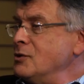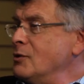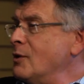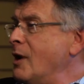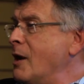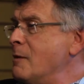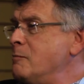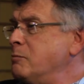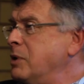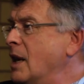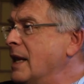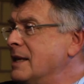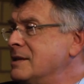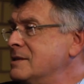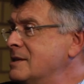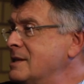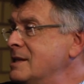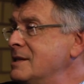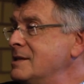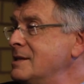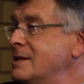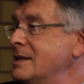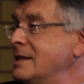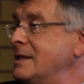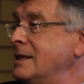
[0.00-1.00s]

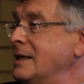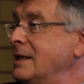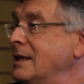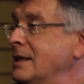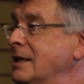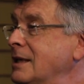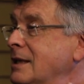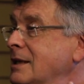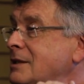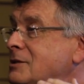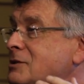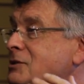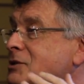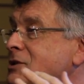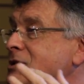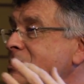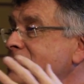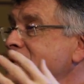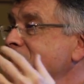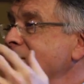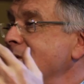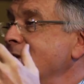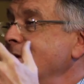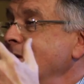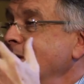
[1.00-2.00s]
neuroplasticity. It's
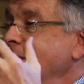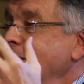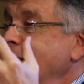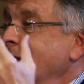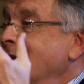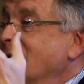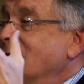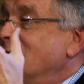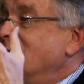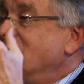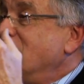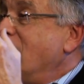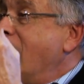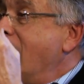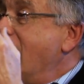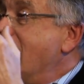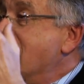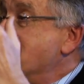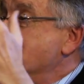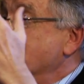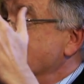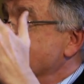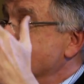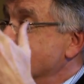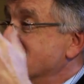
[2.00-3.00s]
just the
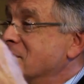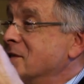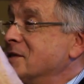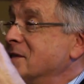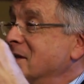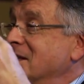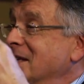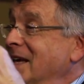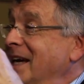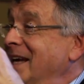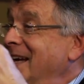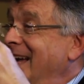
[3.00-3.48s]
fibers